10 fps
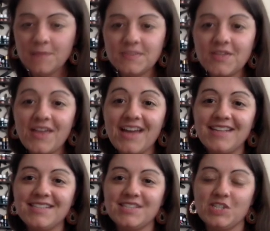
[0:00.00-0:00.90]
So that
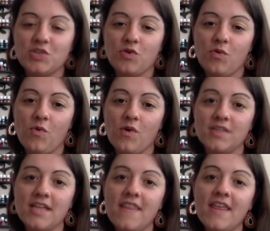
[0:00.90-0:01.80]
is Essential
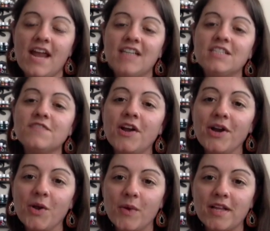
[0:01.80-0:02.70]
Rewards. And then I just
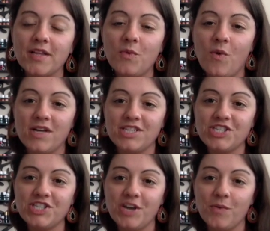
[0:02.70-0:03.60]
very quickly want to
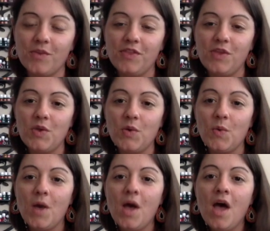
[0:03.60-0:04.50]
share with you
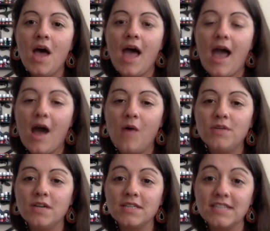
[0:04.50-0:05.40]
how
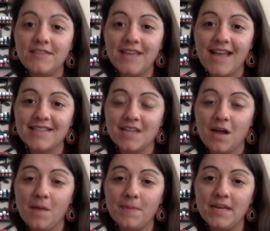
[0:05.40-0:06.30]
Young Living as a
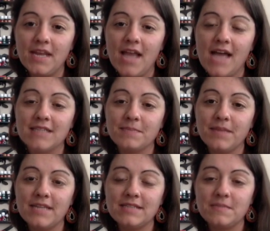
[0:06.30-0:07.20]
company has
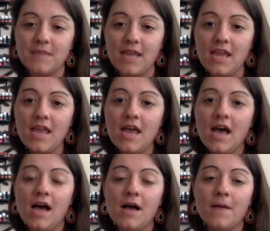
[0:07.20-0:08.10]
blessed me.
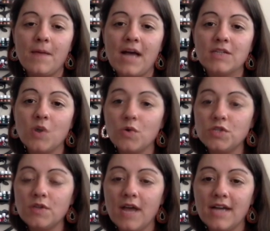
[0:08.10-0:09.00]
I told
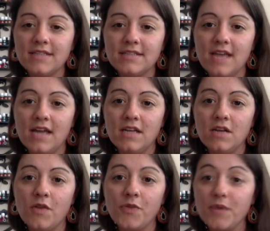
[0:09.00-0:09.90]
you guys that, you
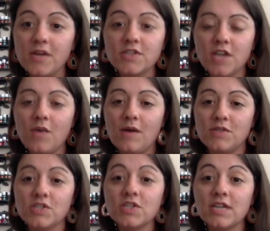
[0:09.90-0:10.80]
know, 3 years ago I was
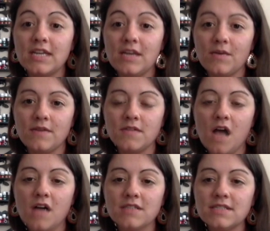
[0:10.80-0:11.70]
just looking to get rid of
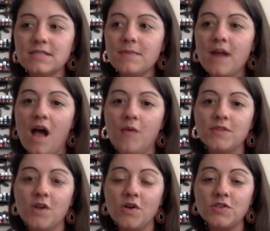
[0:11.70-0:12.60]
toxins, but I
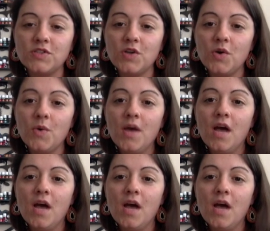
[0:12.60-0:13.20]
was also